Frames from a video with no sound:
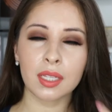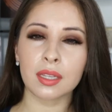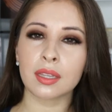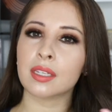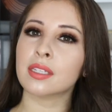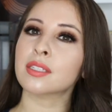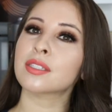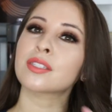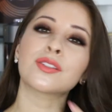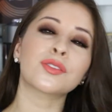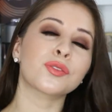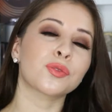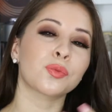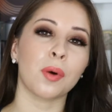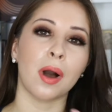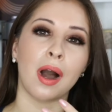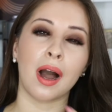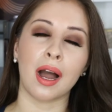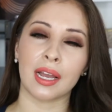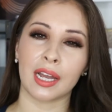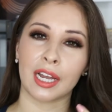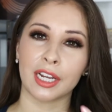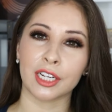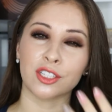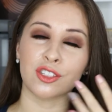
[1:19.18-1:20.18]
This is
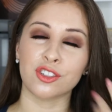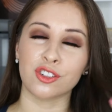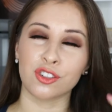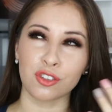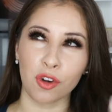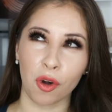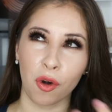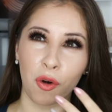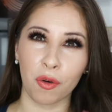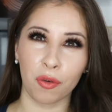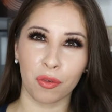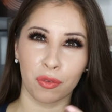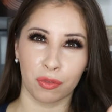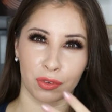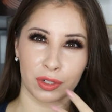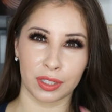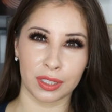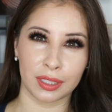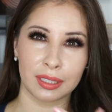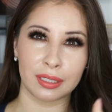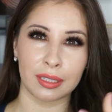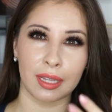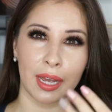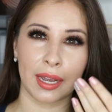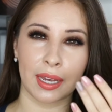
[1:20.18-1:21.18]
why I don't
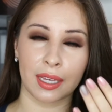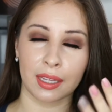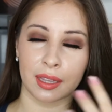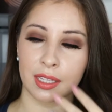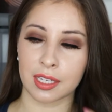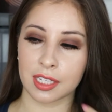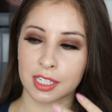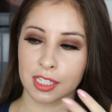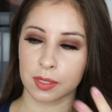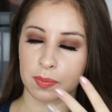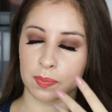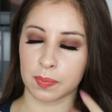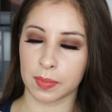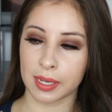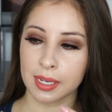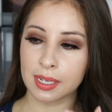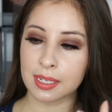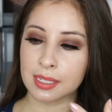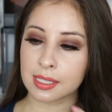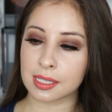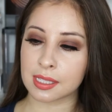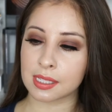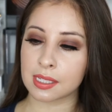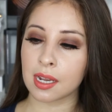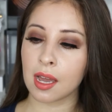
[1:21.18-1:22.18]
really like these
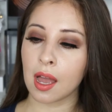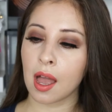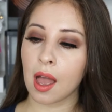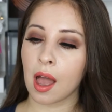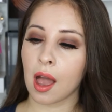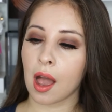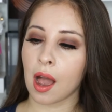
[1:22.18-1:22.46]
mists,